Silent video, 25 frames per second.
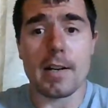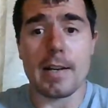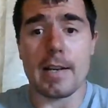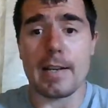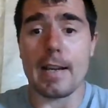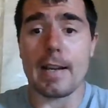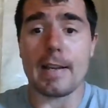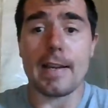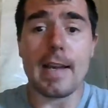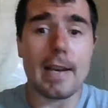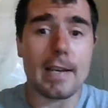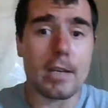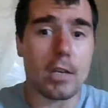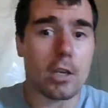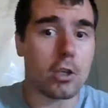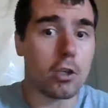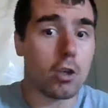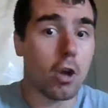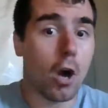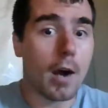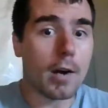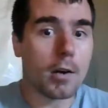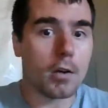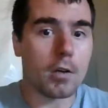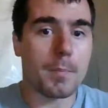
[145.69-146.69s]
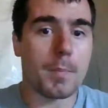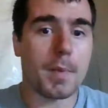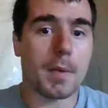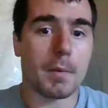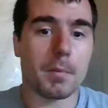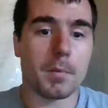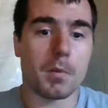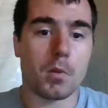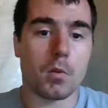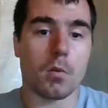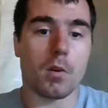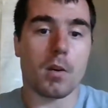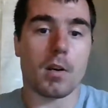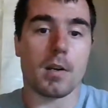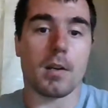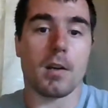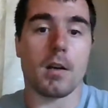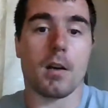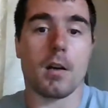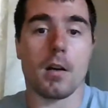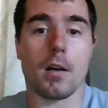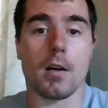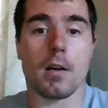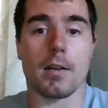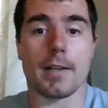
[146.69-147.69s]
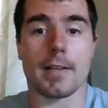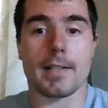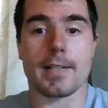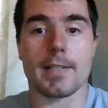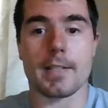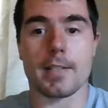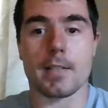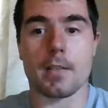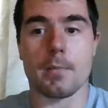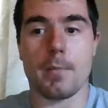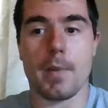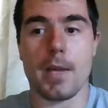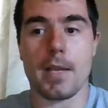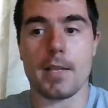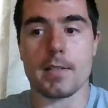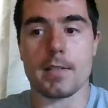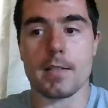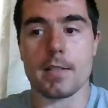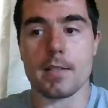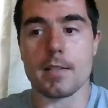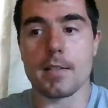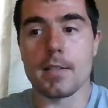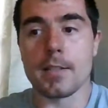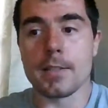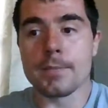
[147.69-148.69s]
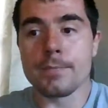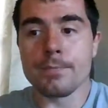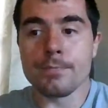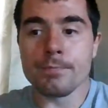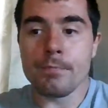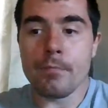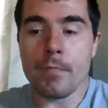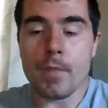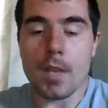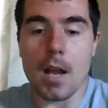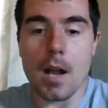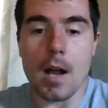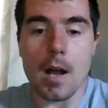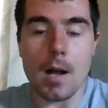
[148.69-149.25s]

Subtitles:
And again, you're not going to be able to do it on a consistent basis.